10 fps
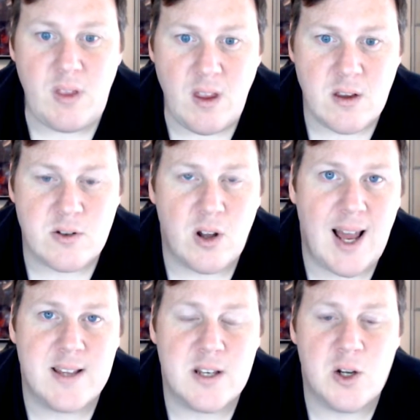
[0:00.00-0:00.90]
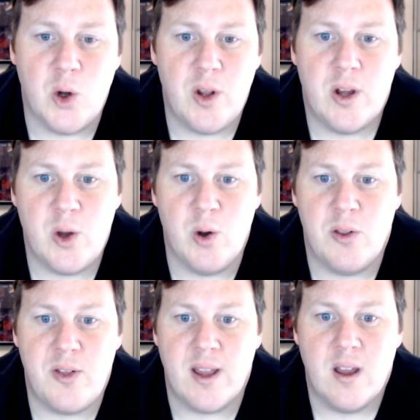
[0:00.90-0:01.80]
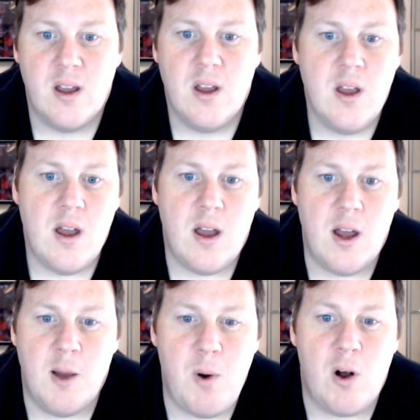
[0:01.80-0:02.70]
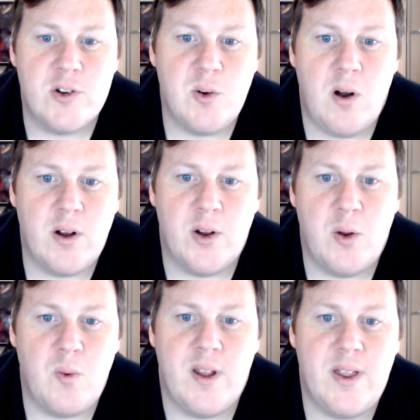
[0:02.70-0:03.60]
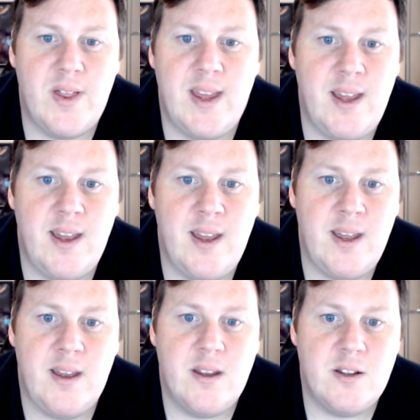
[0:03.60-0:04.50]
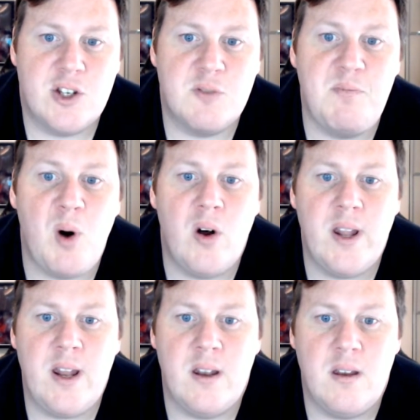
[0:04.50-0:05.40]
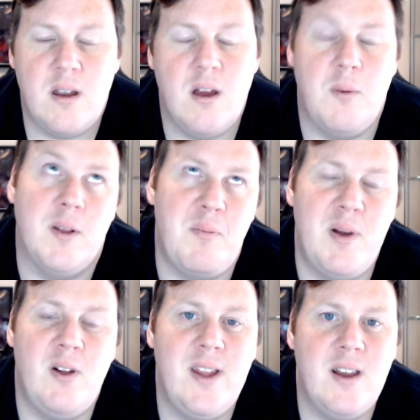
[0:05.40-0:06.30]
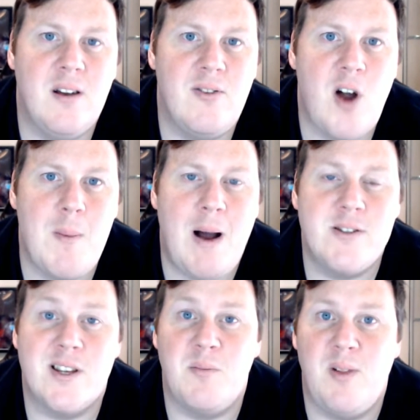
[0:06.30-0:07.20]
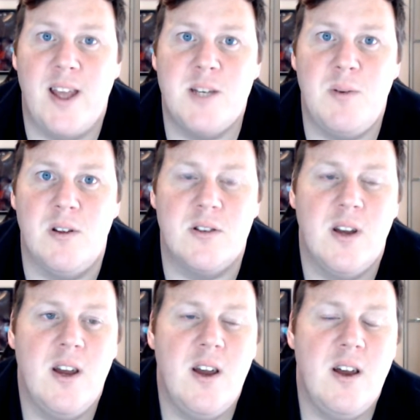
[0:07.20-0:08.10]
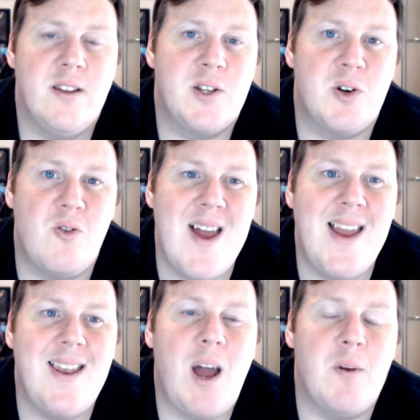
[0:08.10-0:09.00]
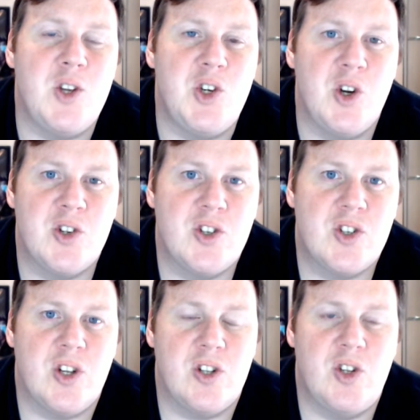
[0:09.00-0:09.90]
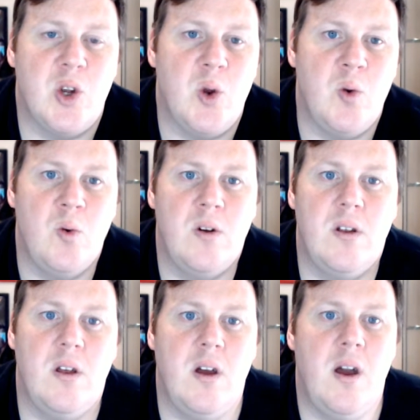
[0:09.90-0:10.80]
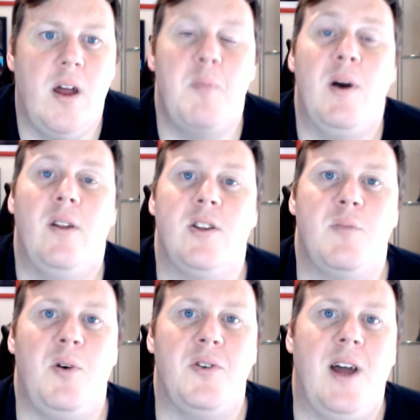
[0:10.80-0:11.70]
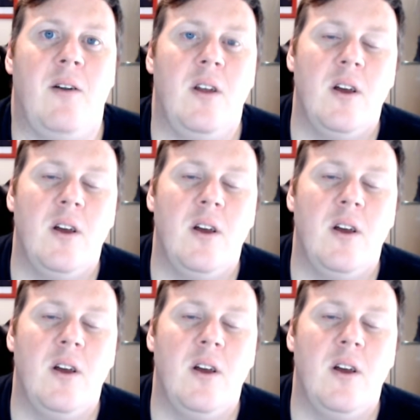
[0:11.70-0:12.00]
So that is a good, cool thing. Also, what I'm going to do with the spawning, with building of farmhouses and placeables, the terrain now adjusts to the buildings you put down.